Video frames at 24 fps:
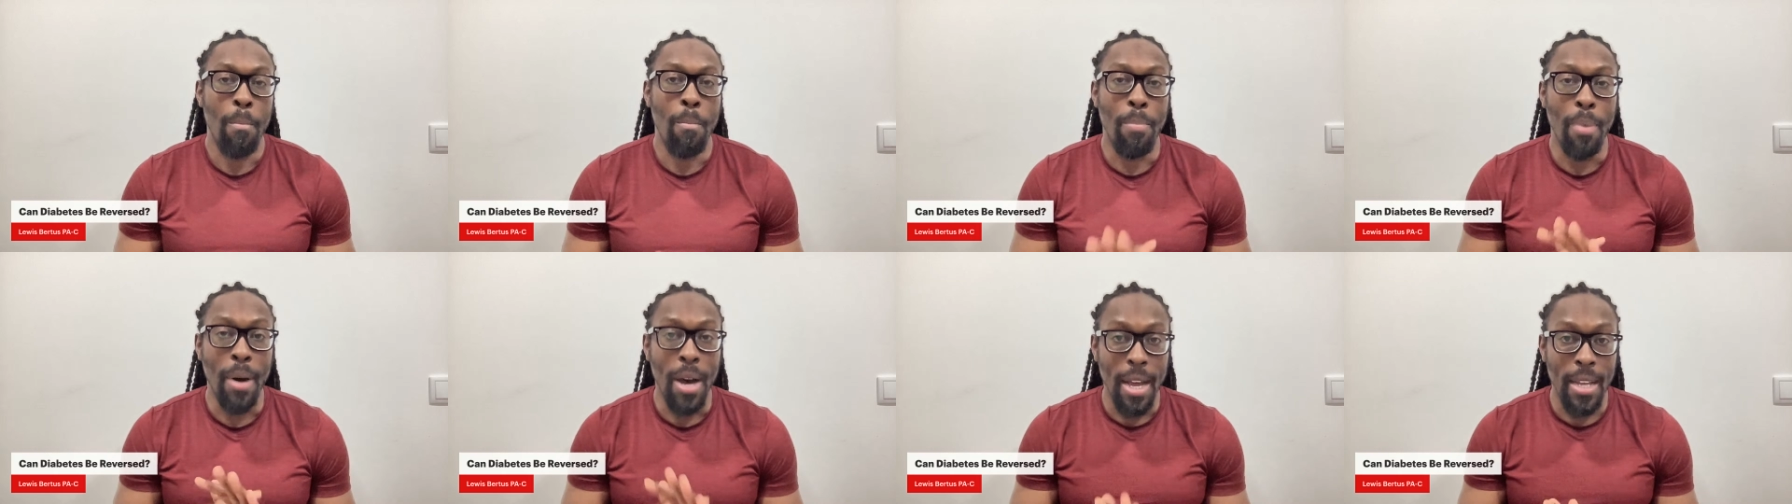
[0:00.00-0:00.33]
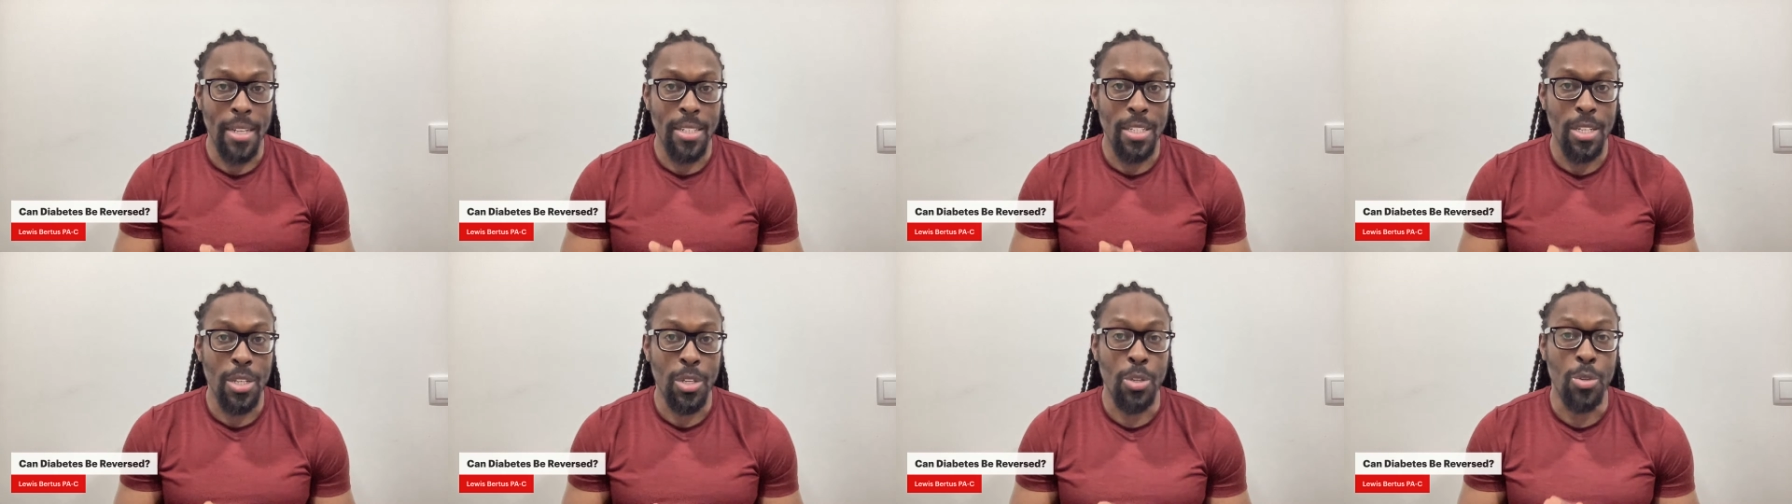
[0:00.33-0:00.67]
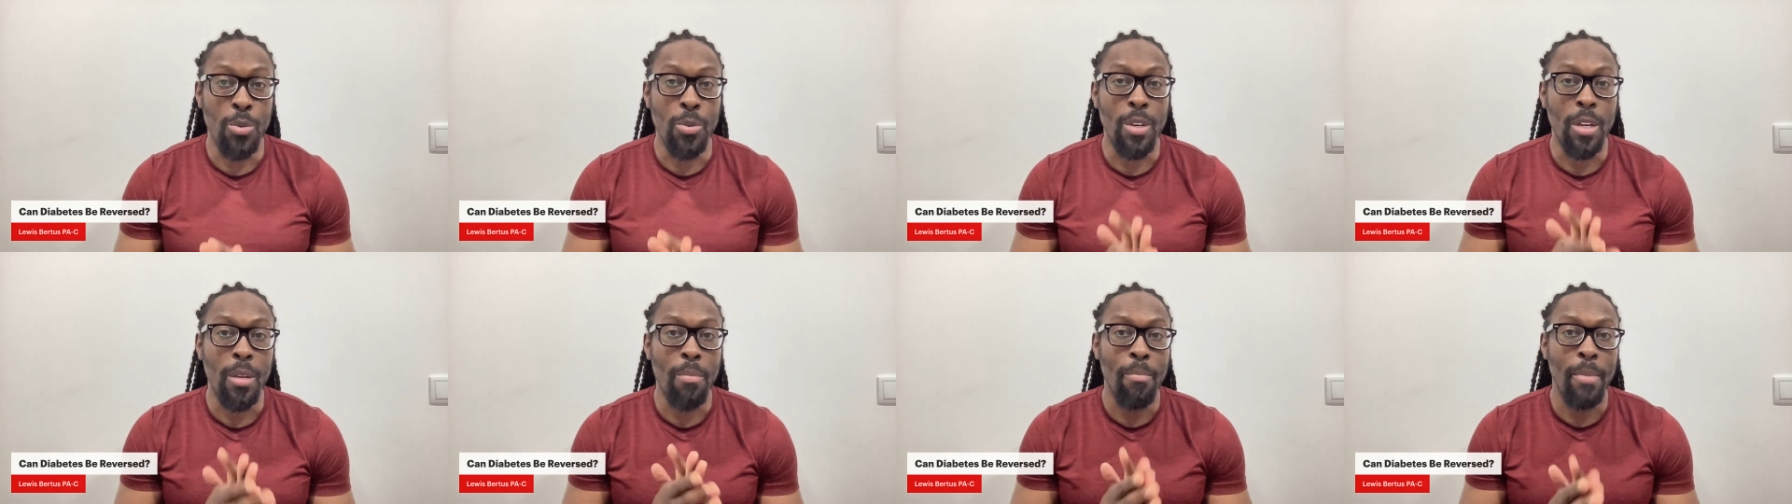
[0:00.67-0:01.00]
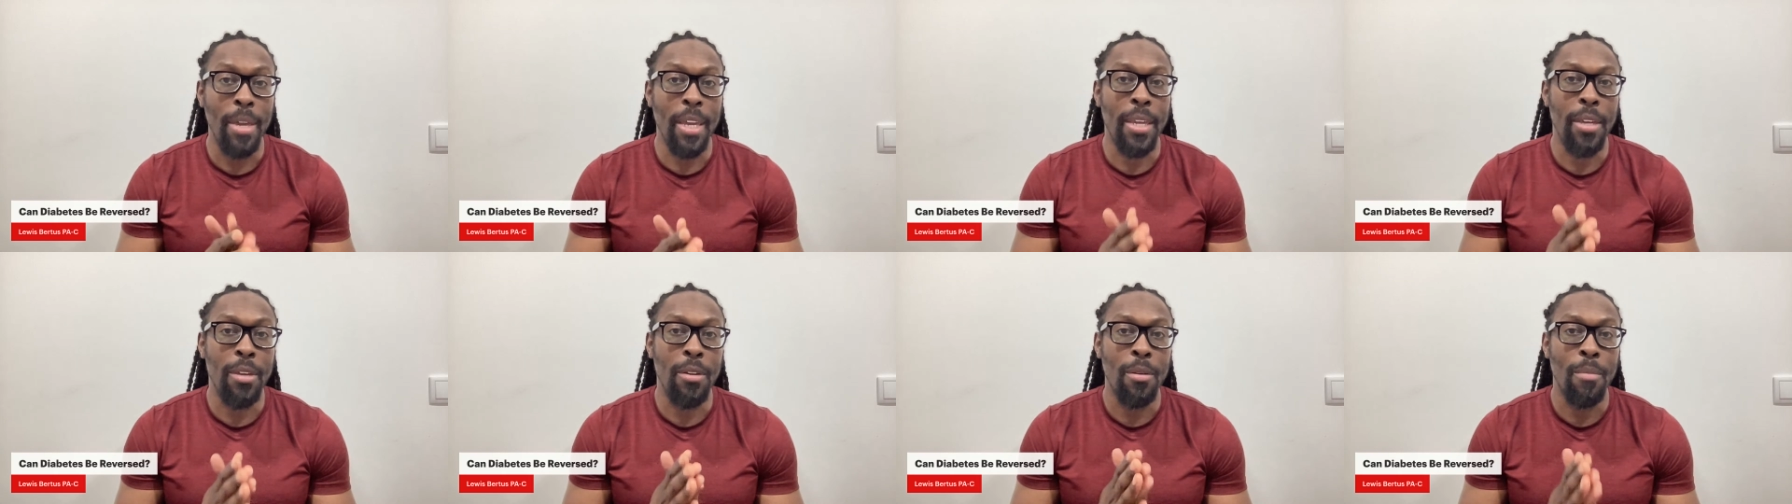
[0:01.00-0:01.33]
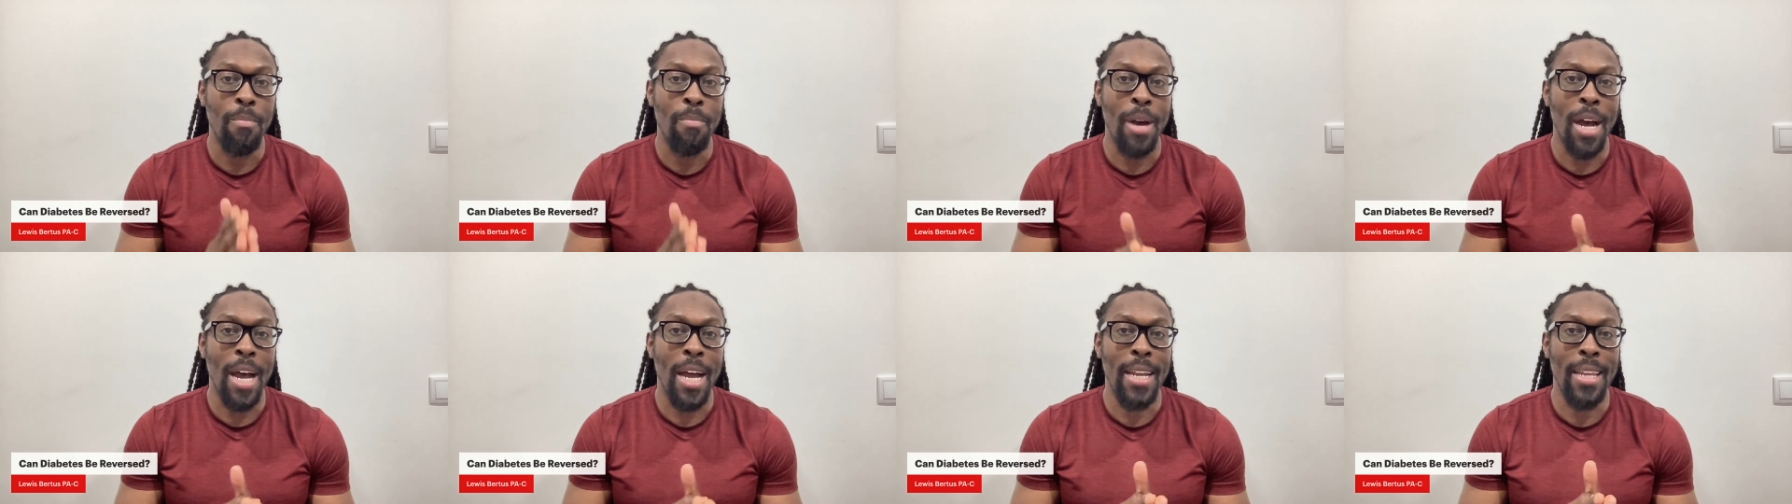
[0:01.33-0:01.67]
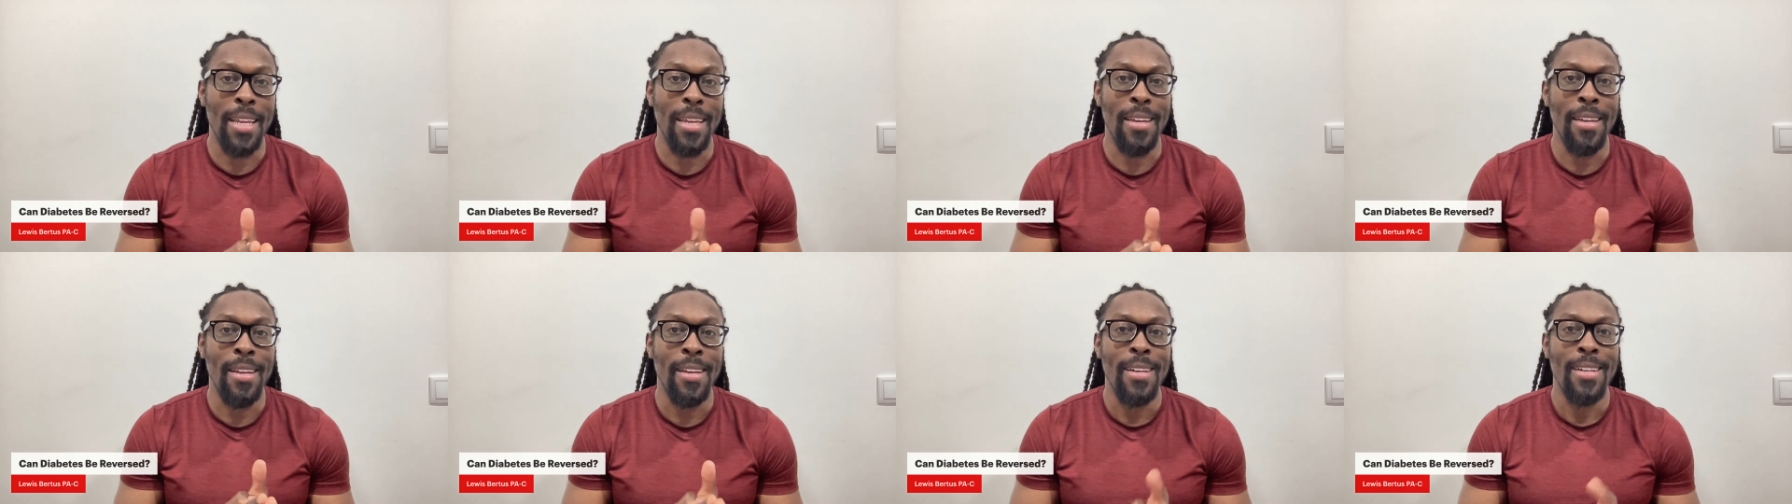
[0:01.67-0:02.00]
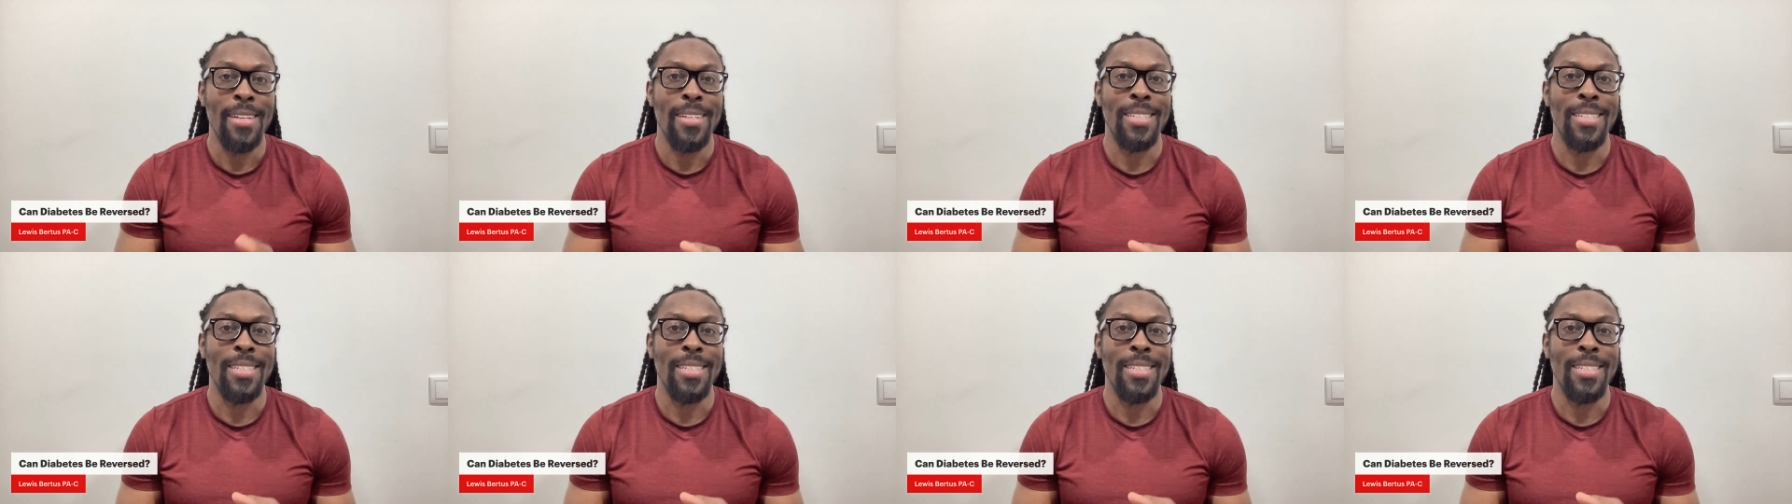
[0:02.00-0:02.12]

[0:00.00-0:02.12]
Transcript: but you can make your body